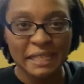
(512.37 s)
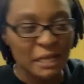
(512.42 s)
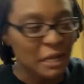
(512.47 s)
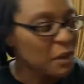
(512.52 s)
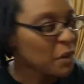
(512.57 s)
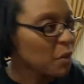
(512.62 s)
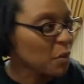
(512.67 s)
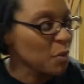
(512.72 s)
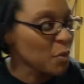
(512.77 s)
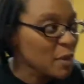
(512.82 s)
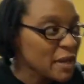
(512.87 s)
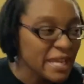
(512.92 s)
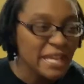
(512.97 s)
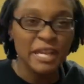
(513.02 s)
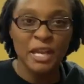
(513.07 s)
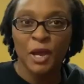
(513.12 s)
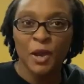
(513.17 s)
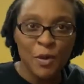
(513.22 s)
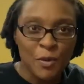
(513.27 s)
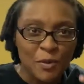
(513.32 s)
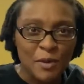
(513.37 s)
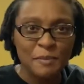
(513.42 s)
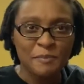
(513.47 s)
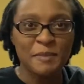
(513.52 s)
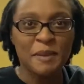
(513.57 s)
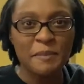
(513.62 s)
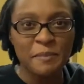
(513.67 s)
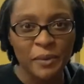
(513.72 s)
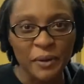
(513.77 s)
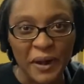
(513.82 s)
to
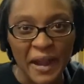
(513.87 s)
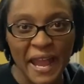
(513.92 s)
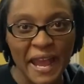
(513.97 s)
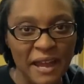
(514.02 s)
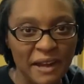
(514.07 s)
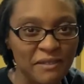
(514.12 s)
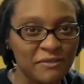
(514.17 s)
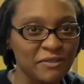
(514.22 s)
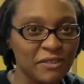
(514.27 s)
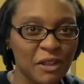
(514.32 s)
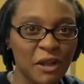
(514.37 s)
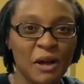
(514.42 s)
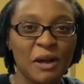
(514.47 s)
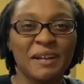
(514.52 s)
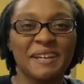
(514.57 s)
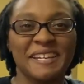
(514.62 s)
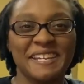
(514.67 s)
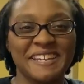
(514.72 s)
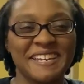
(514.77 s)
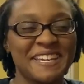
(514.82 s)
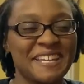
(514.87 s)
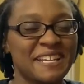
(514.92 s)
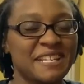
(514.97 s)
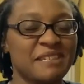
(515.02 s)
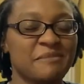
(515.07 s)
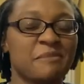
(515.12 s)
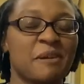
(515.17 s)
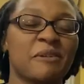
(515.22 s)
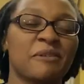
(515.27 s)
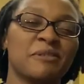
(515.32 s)
re-remember how to vlog and get
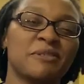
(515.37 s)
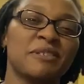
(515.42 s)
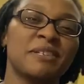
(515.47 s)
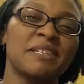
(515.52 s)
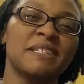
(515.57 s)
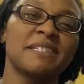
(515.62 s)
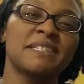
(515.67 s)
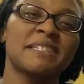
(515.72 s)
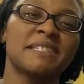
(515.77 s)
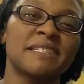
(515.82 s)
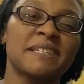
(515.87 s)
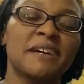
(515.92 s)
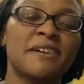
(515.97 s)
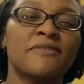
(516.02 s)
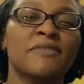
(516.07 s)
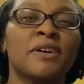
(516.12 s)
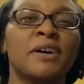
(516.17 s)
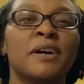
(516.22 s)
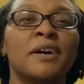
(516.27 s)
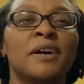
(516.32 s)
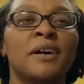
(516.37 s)
into my routines and stuff.